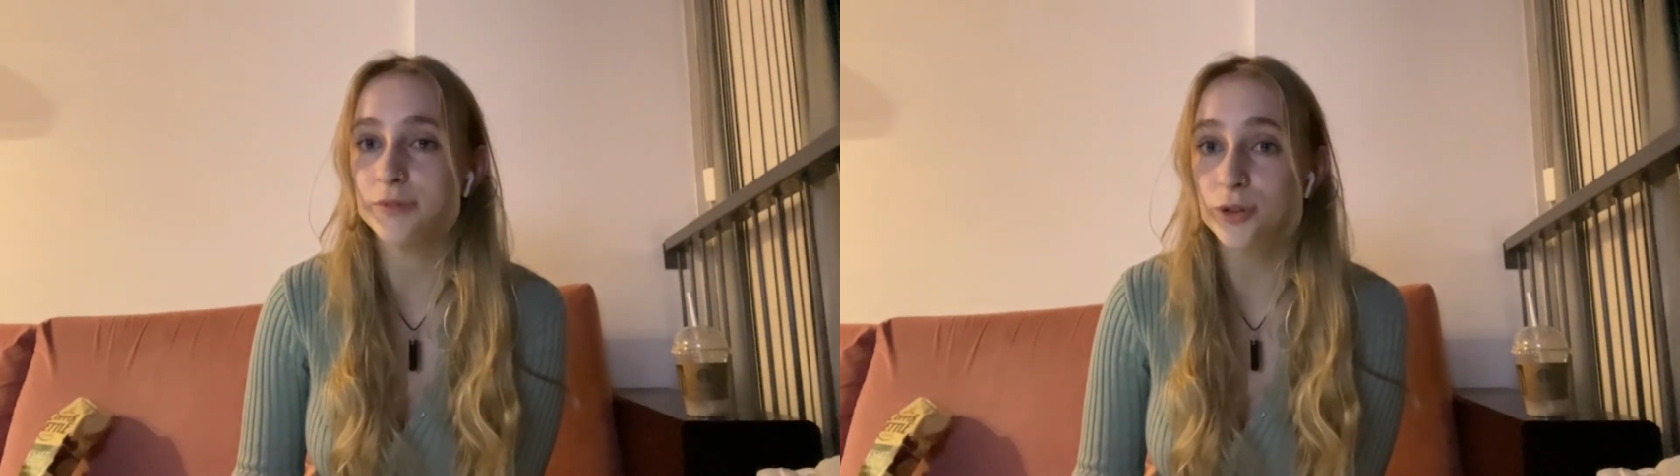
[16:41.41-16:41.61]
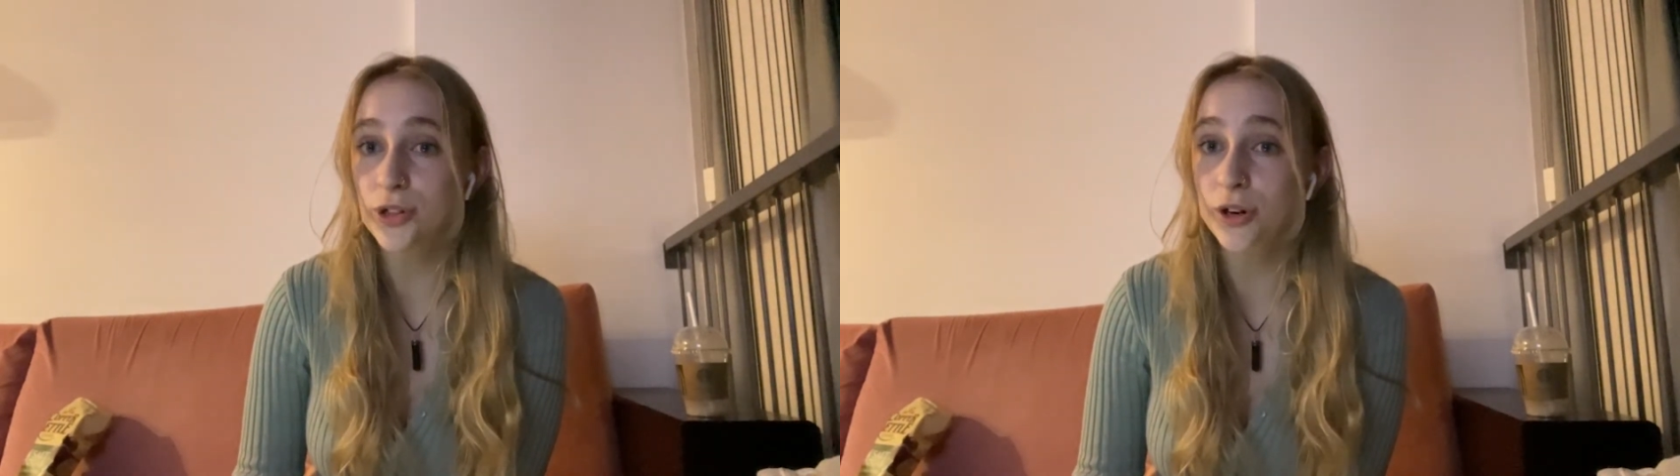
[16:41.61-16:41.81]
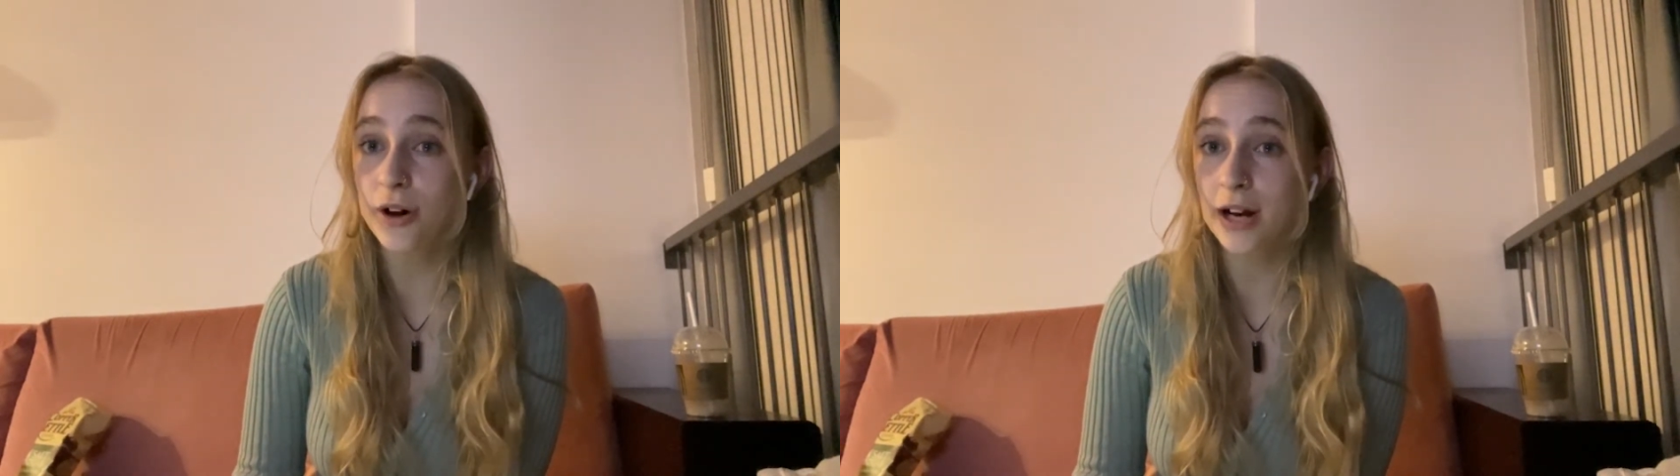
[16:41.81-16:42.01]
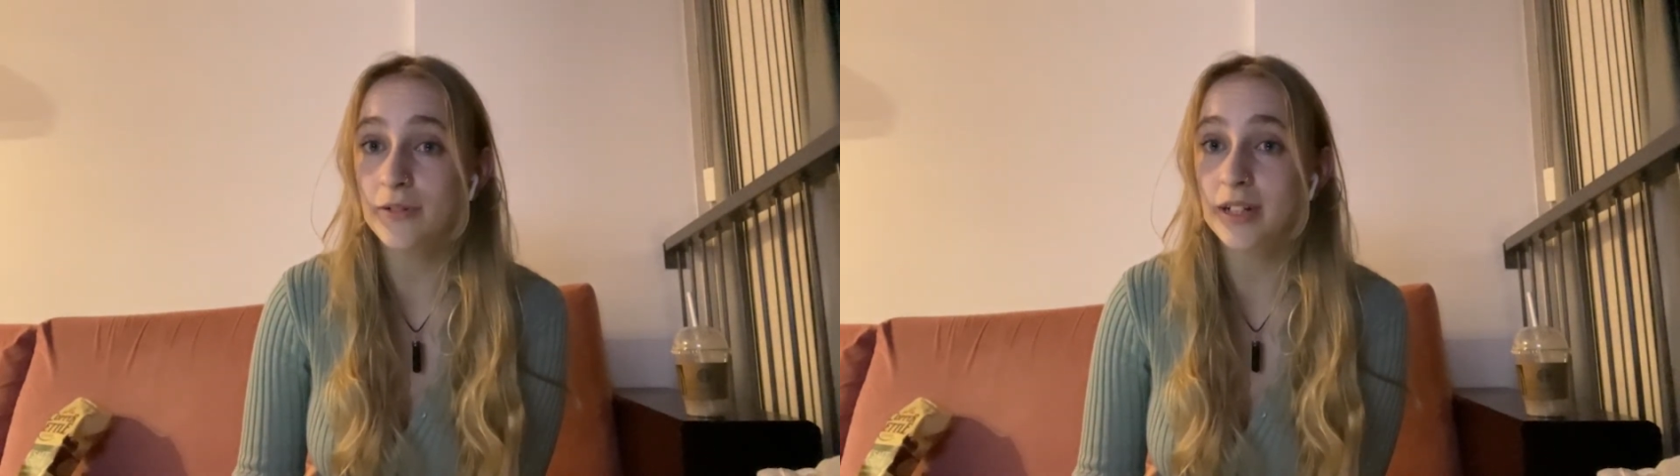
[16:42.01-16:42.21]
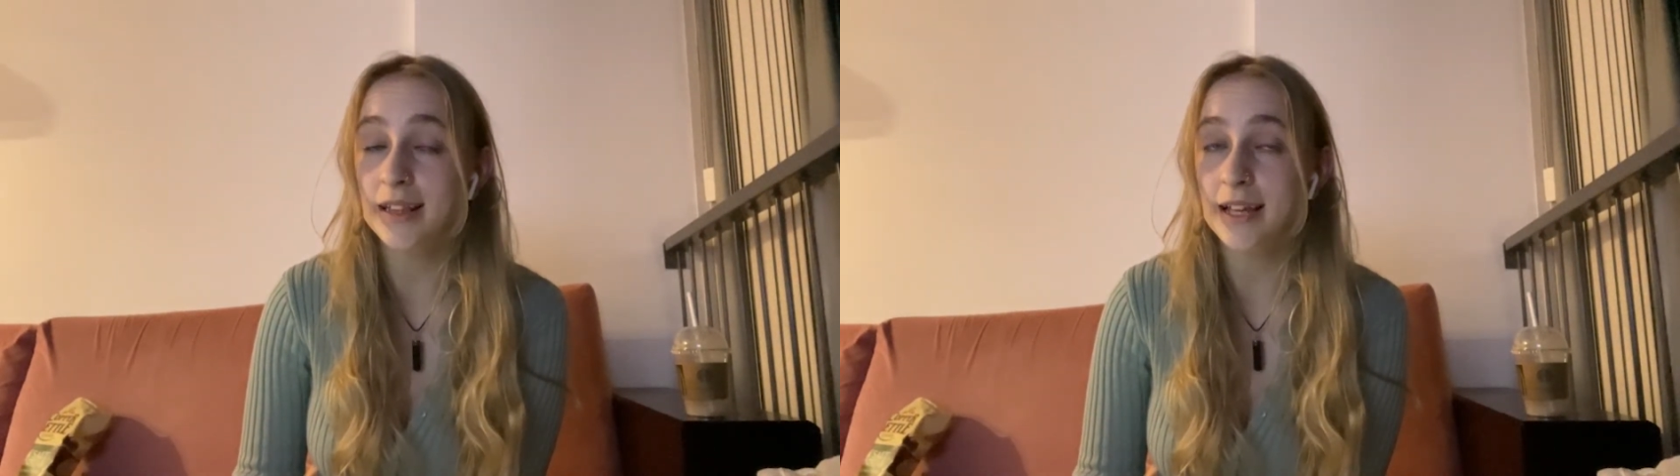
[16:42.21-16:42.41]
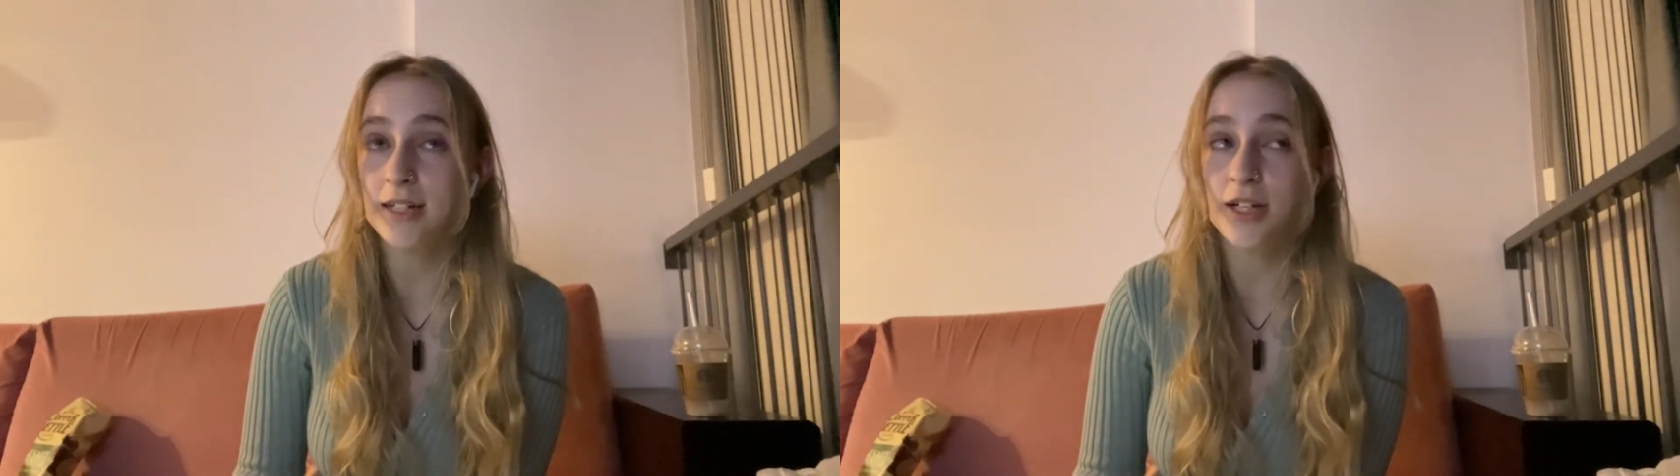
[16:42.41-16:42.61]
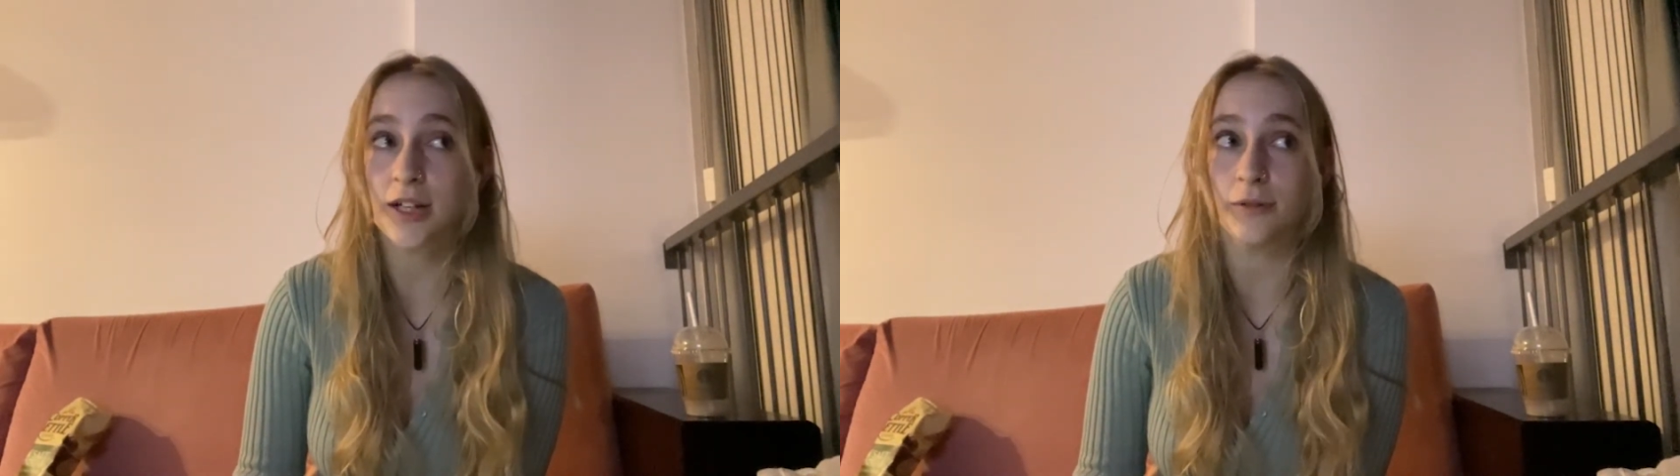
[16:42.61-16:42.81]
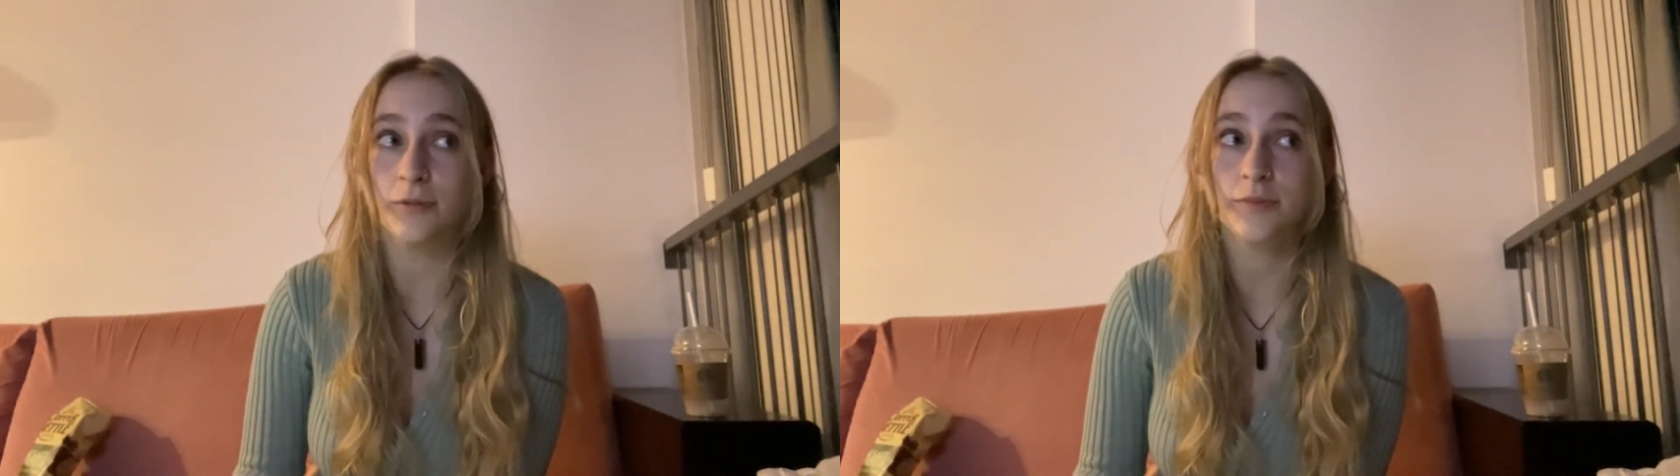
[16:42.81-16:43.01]
Also cried reading that
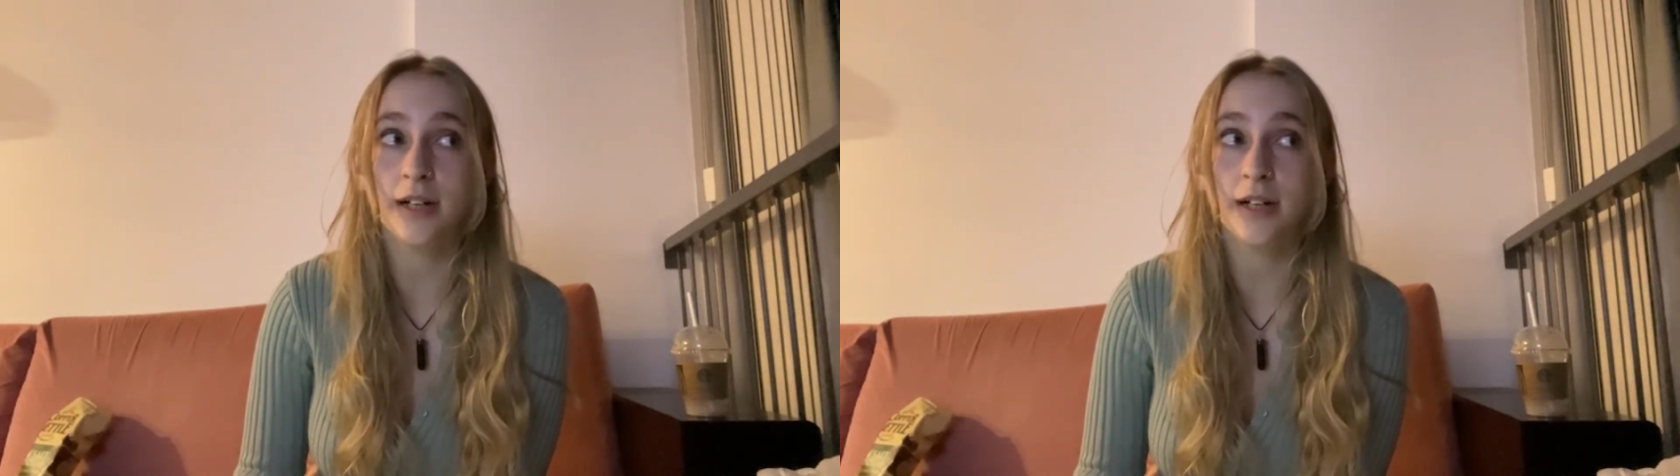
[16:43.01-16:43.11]
too.